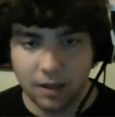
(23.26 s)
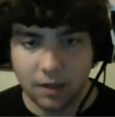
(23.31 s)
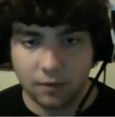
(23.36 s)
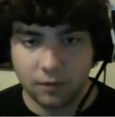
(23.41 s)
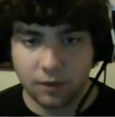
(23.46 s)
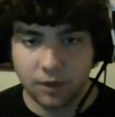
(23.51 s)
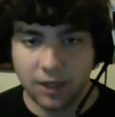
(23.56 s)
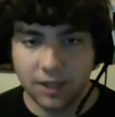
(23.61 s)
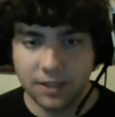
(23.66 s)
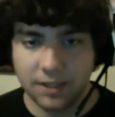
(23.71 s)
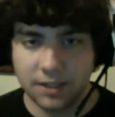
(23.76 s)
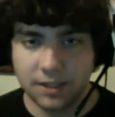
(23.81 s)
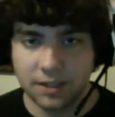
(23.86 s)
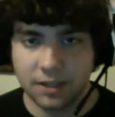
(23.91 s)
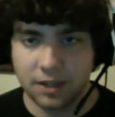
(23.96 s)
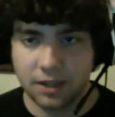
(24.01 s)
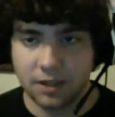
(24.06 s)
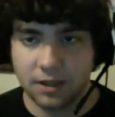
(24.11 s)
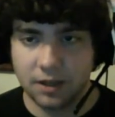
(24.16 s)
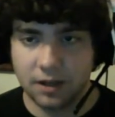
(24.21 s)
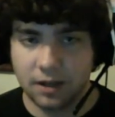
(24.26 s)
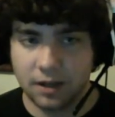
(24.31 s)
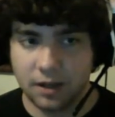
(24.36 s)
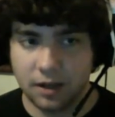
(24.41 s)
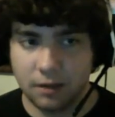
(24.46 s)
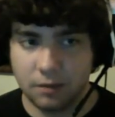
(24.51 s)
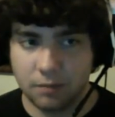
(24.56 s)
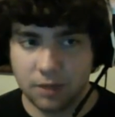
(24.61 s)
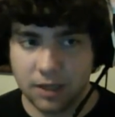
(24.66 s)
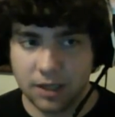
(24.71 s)
For us, it's good, good,
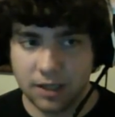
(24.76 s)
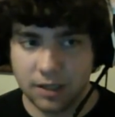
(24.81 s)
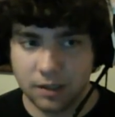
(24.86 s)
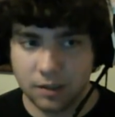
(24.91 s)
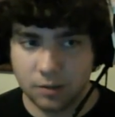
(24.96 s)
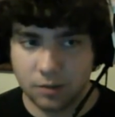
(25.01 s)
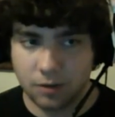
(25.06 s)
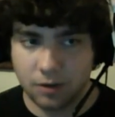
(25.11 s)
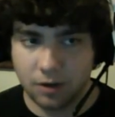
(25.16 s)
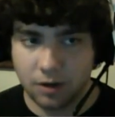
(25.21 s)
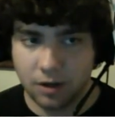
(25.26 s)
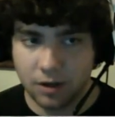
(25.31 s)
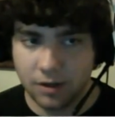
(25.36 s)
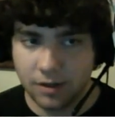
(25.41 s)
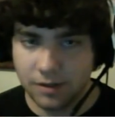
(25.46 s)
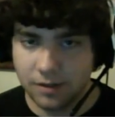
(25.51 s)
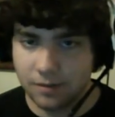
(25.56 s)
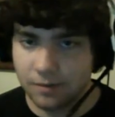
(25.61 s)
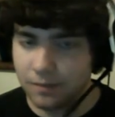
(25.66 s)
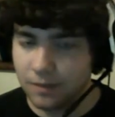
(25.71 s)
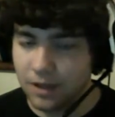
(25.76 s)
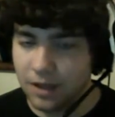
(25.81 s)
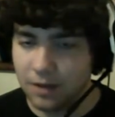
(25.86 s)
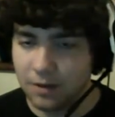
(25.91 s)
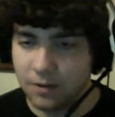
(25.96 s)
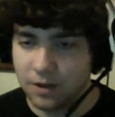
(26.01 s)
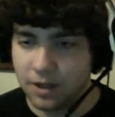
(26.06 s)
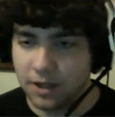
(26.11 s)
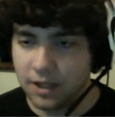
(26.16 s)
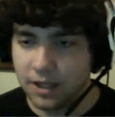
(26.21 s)
good because we're awesome. Yeah,
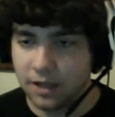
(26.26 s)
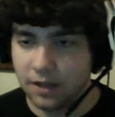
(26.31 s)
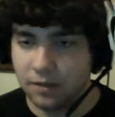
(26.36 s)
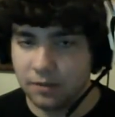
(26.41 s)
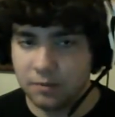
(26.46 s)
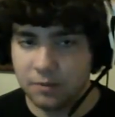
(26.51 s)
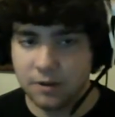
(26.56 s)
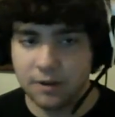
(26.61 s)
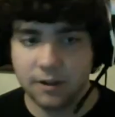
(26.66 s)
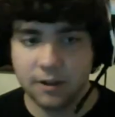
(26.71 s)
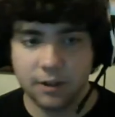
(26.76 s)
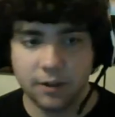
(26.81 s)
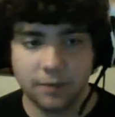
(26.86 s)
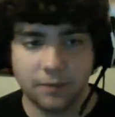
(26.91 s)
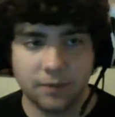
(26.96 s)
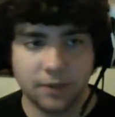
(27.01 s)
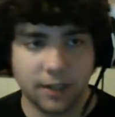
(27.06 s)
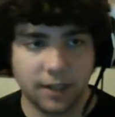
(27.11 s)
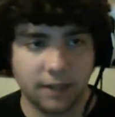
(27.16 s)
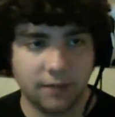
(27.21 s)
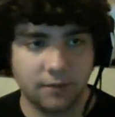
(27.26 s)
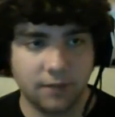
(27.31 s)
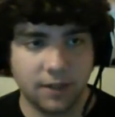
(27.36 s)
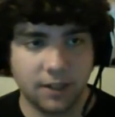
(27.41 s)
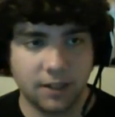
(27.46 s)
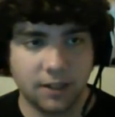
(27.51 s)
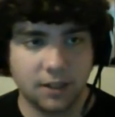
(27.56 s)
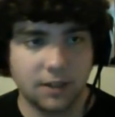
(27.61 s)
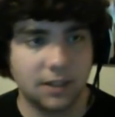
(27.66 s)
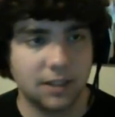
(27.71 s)
we're gonna kill them all, hopefully, if we
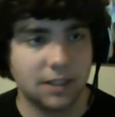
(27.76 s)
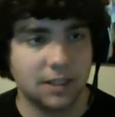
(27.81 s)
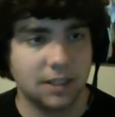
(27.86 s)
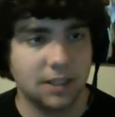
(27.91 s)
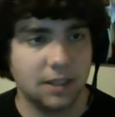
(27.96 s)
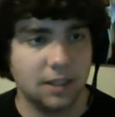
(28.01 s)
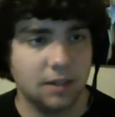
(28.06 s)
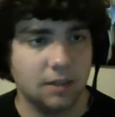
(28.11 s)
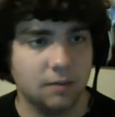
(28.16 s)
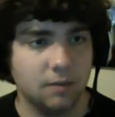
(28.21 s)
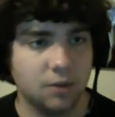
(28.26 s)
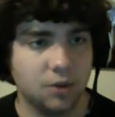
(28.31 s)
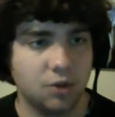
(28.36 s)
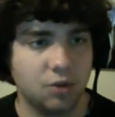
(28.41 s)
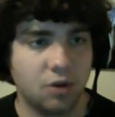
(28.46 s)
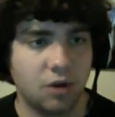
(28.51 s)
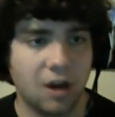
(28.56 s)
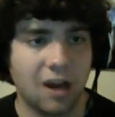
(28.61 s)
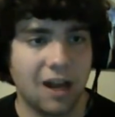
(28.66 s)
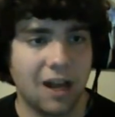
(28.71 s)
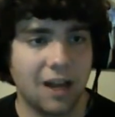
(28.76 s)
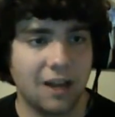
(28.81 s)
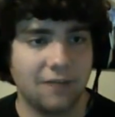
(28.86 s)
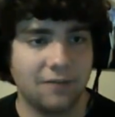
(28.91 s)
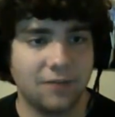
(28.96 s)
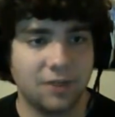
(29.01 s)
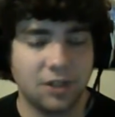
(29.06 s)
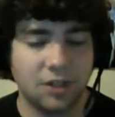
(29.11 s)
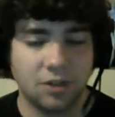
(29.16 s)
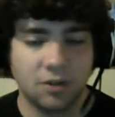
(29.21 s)
can do it. We'll try,
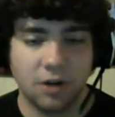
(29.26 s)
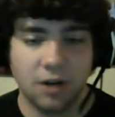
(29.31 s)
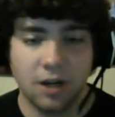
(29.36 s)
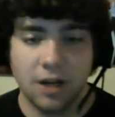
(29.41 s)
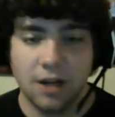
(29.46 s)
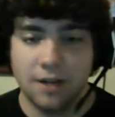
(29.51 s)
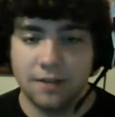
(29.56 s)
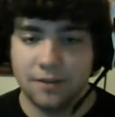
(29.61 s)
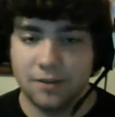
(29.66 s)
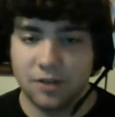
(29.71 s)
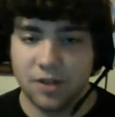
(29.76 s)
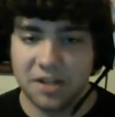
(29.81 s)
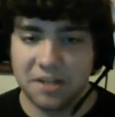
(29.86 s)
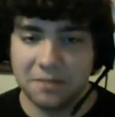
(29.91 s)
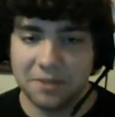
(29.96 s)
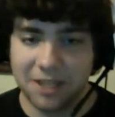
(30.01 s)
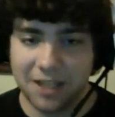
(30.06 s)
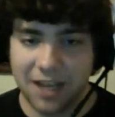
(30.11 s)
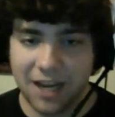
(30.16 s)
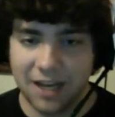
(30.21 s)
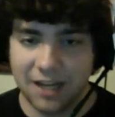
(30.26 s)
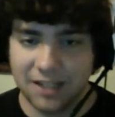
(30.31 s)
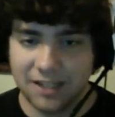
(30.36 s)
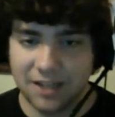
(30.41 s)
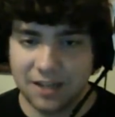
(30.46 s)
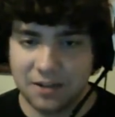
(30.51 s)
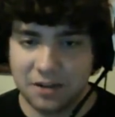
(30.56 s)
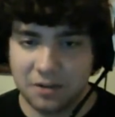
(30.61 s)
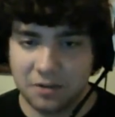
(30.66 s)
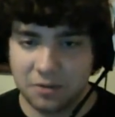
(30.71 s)
for sure. They're trying to blockade us
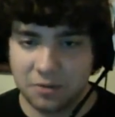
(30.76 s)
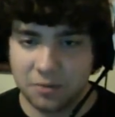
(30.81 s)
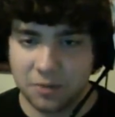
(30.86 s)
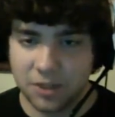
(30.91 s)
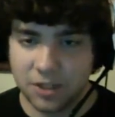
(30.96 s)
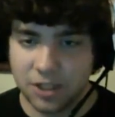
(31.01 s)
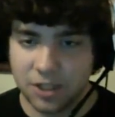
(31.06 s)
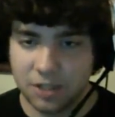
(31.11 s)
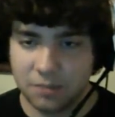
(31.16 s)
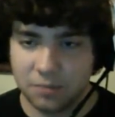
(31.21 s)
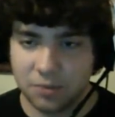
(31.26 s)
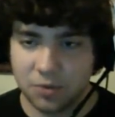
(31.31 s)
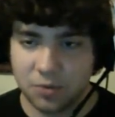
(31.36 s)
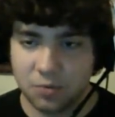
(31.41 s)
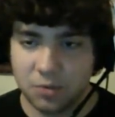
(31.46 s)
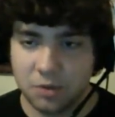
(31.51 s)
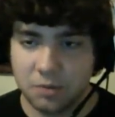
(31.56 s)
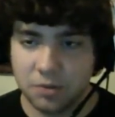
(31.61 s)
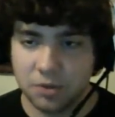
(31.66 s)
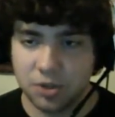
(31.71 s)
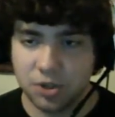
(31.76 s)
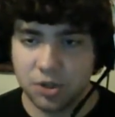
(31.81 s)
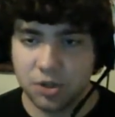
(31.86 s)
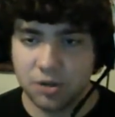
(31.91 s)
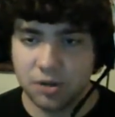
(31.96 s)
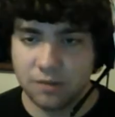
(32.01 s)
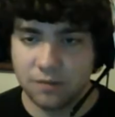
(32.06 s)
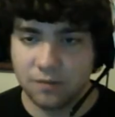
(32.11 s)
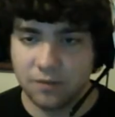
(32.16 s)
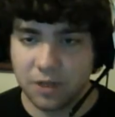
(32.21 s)
down here with one ship, which we will show
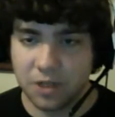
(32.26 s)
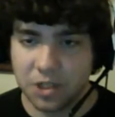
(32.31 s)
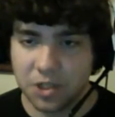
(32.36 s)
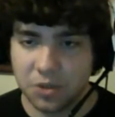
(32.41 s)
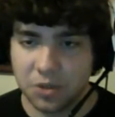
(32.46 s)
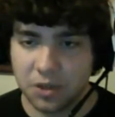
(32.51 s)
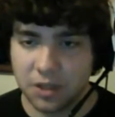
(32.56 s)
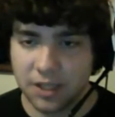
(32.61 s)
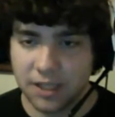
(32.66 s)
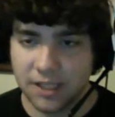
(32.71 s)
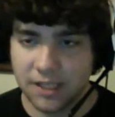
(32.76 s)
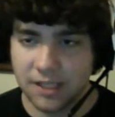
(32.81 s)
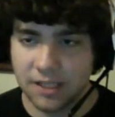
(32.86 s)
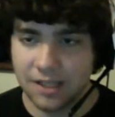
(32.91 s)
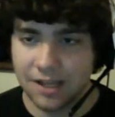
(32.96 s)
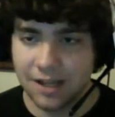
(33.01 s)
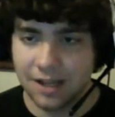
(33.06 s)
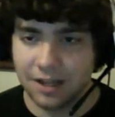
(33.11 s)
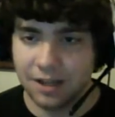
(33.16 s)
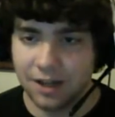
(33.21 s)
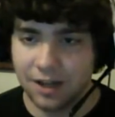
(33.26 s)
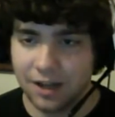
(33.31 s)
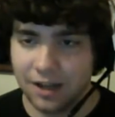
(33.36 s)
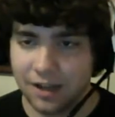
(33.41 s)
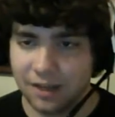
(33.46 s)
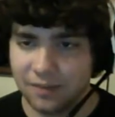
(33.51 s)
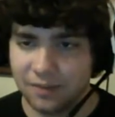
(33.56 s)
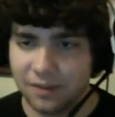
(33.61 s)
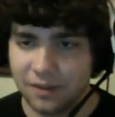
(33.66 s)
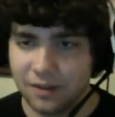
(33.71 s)
them very shortly is not a good idea.